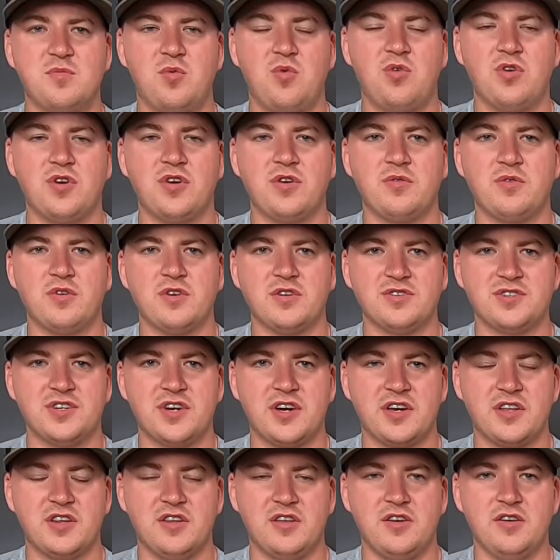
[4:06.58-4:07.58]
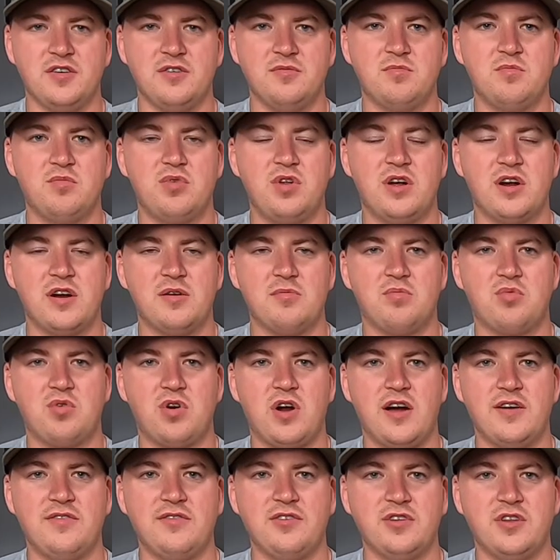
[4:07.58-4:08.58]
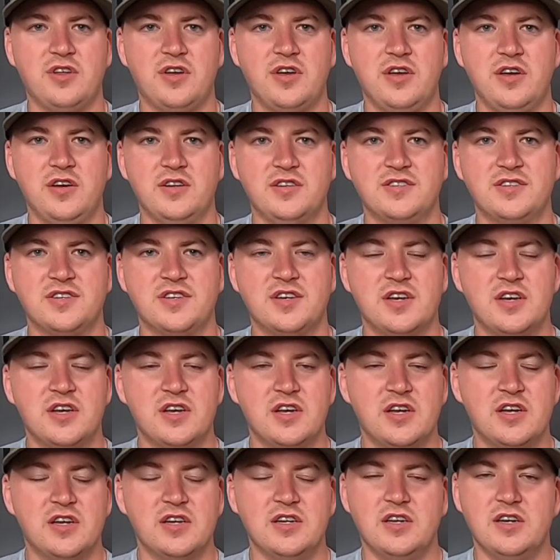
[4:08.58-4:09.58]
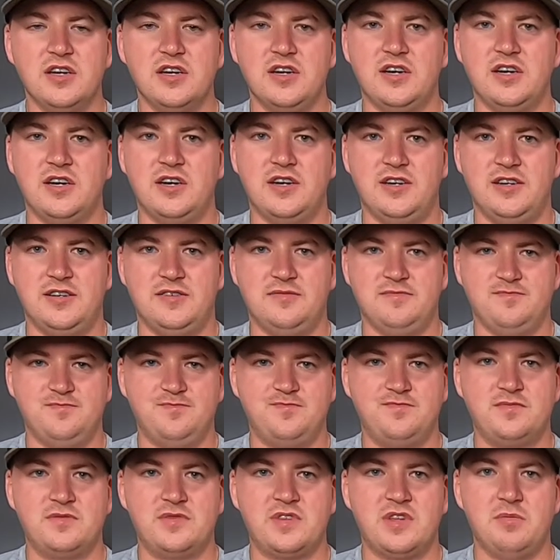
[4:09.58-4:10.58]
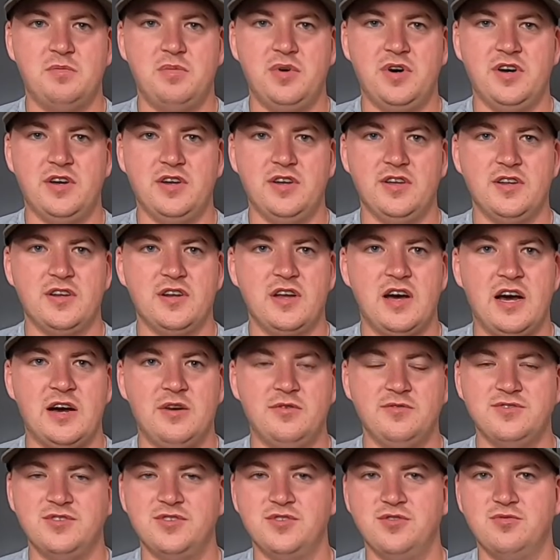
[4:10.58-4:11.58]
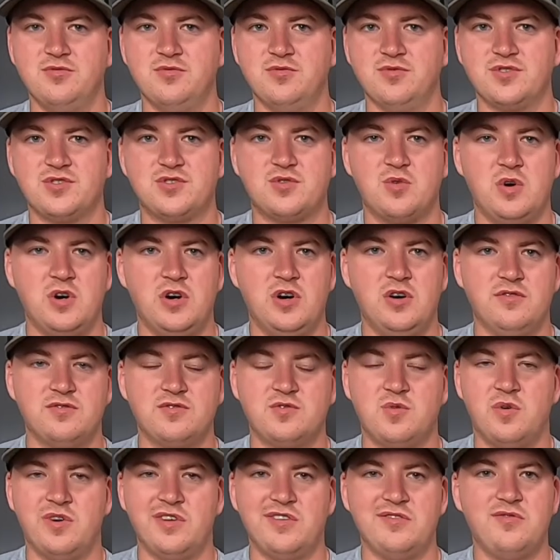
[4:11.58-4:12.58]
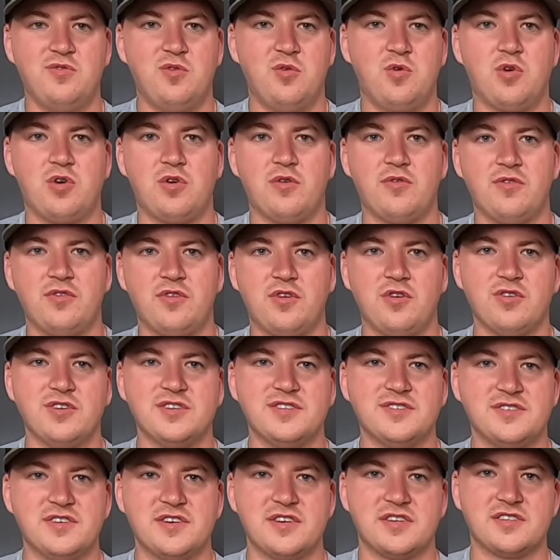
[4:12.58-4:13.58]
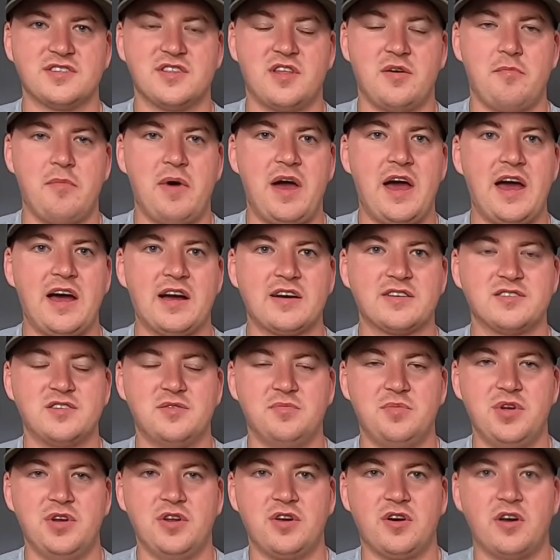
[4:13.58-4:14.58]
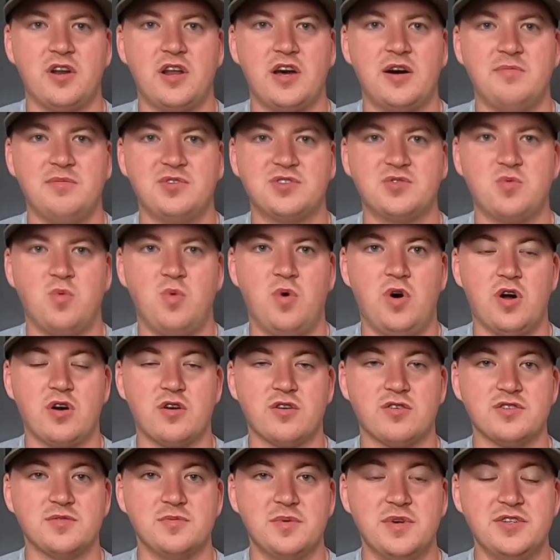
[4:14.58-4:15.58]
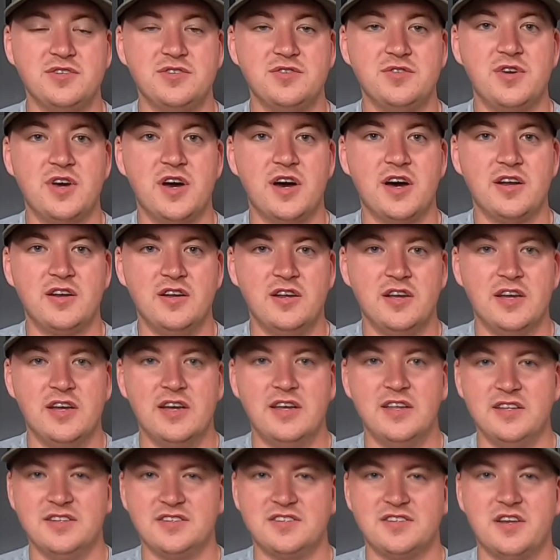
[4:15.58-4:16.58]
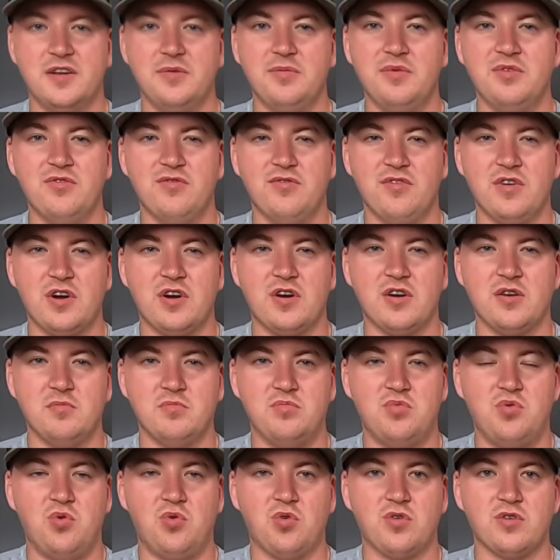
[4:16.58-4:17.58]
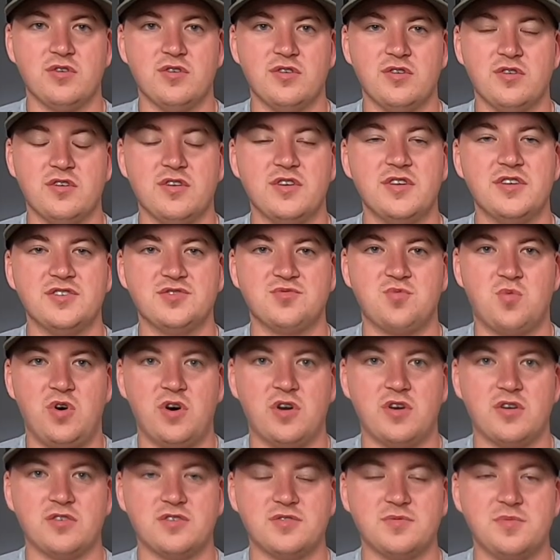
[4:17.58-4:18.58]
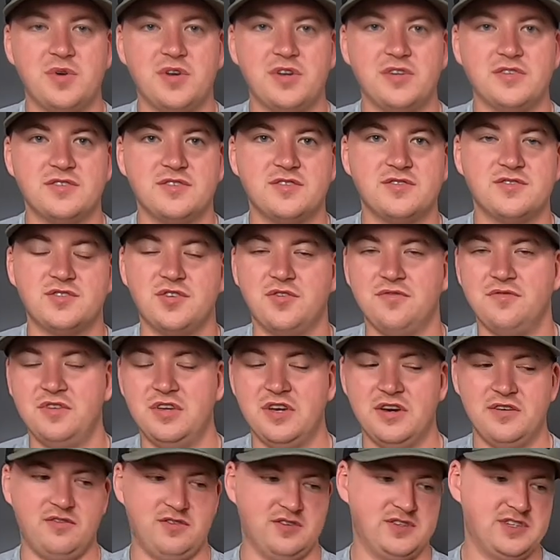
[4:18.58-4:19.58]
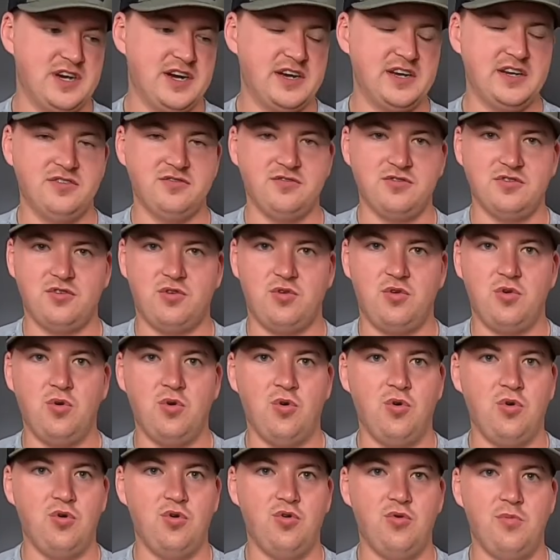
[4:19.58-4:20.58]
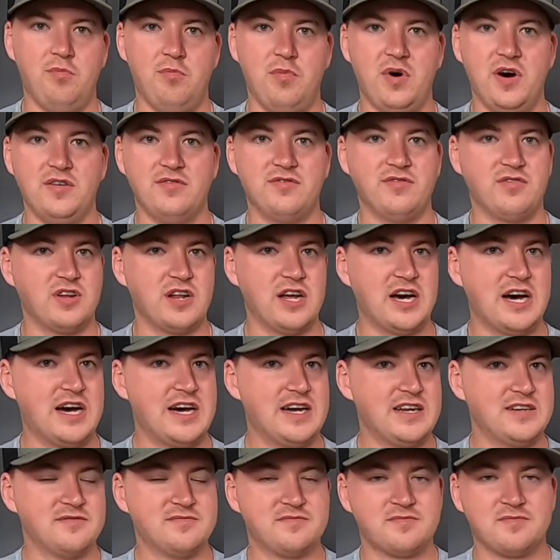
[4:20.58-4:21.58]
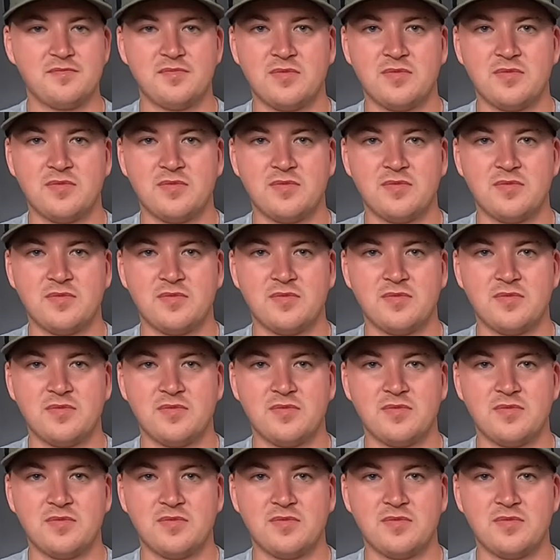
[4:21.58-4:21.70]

morning when I was checking the private land. But I would use 12, 24, 36 the max, depending on how much water space you got. That's going to be very important, is water space. So if you have a tiny little hole, mud flat,